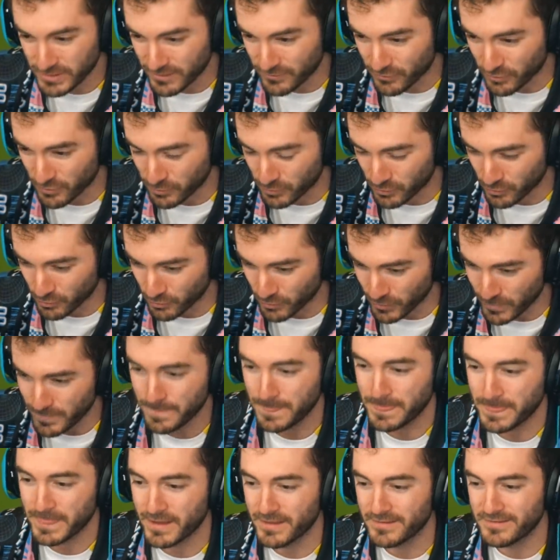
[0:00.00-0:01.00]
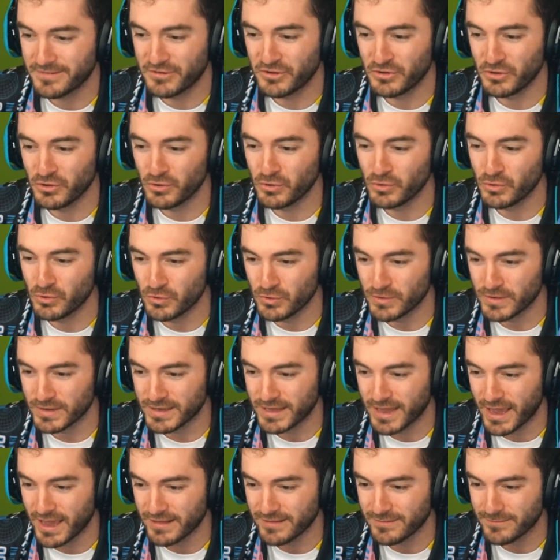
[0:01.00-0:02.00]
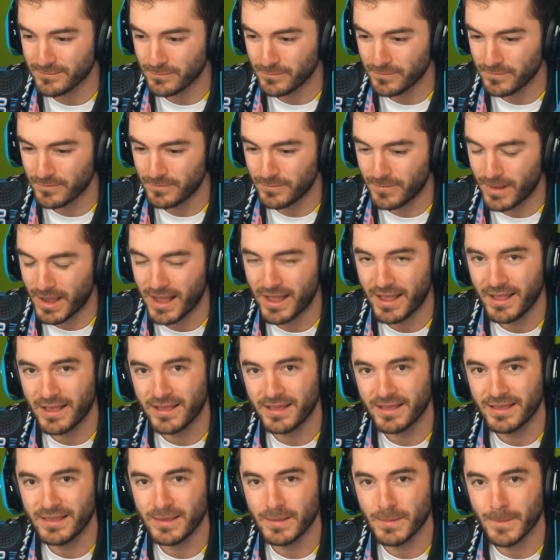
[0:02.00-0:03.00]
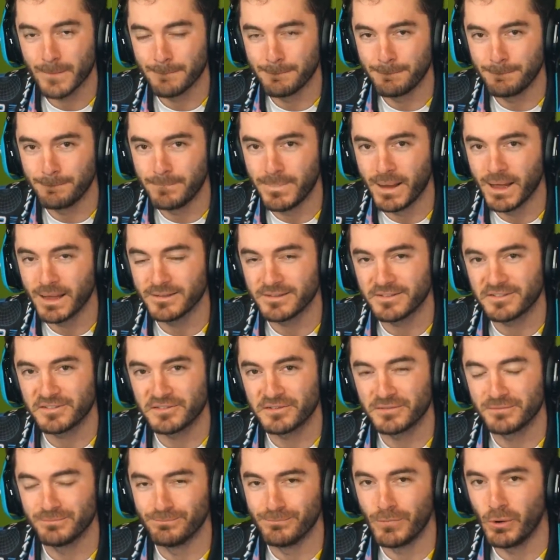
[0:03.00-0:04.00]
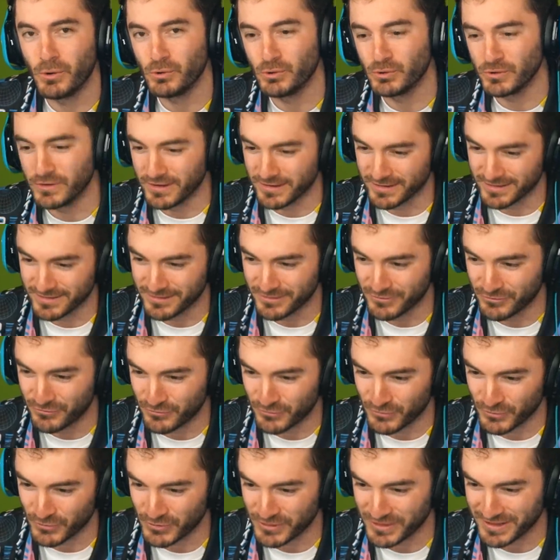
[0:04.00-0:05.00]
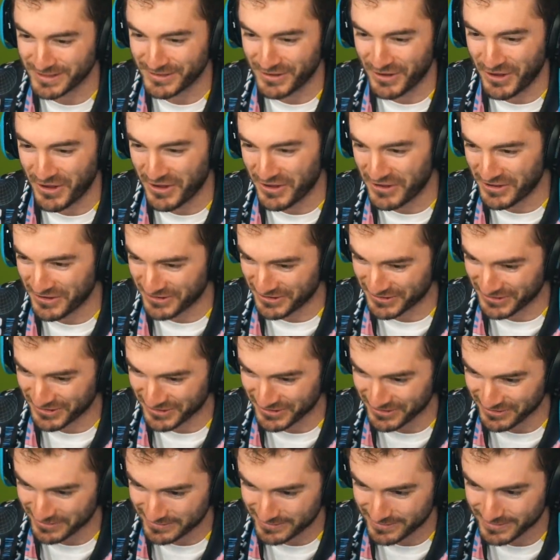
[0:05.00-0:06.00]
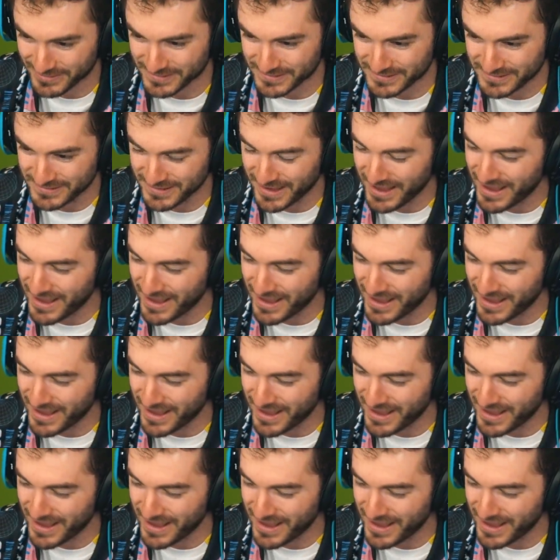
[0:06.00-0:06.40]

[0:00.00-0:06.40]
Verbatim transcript: Liverpool to get my butt molded for the car, because